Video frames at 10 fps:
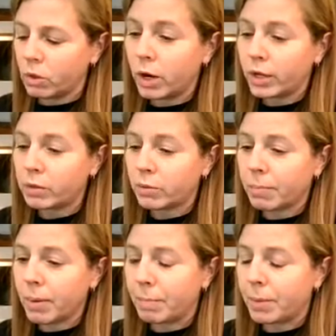You guys
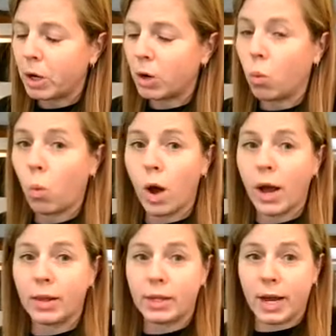remember
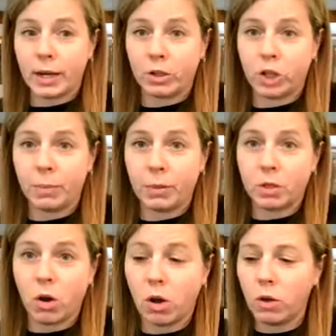what the next shape
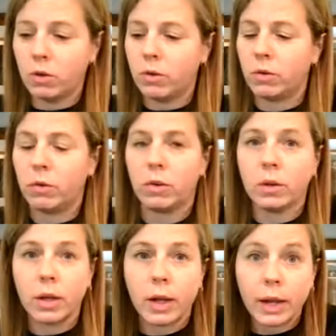is called?
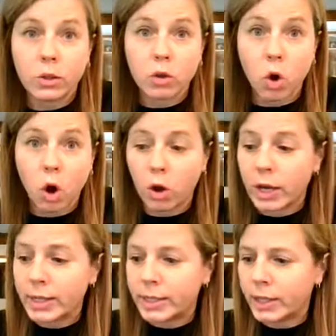It's called
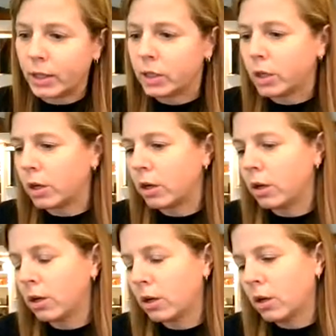a cylinder.
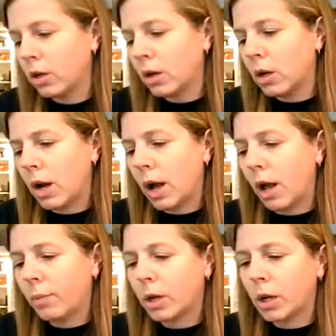
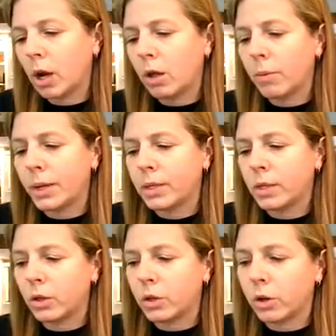I'm going to color my
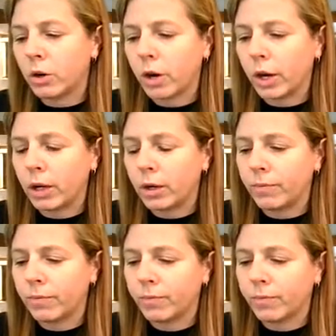cylinder green.